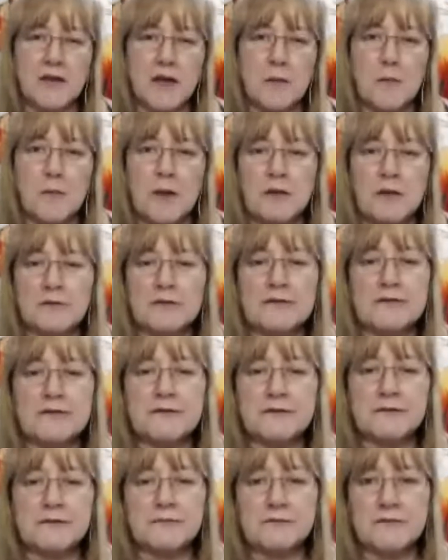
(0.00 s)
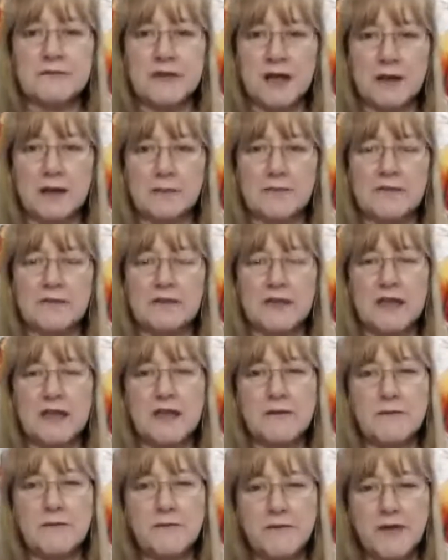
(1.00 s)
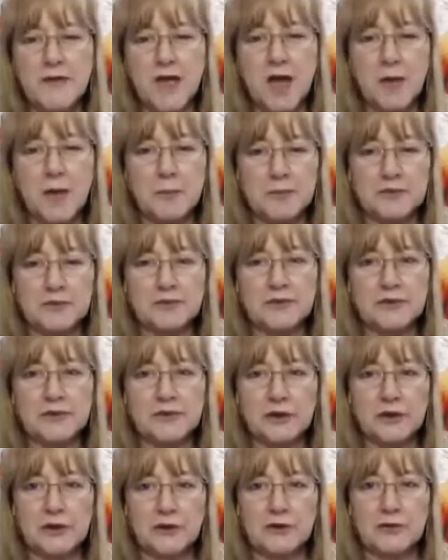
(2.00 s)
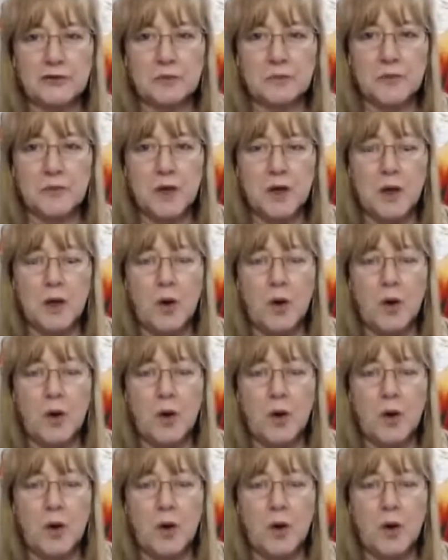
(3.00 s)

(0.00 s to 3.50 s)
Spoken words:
parents' names if you happen to know them,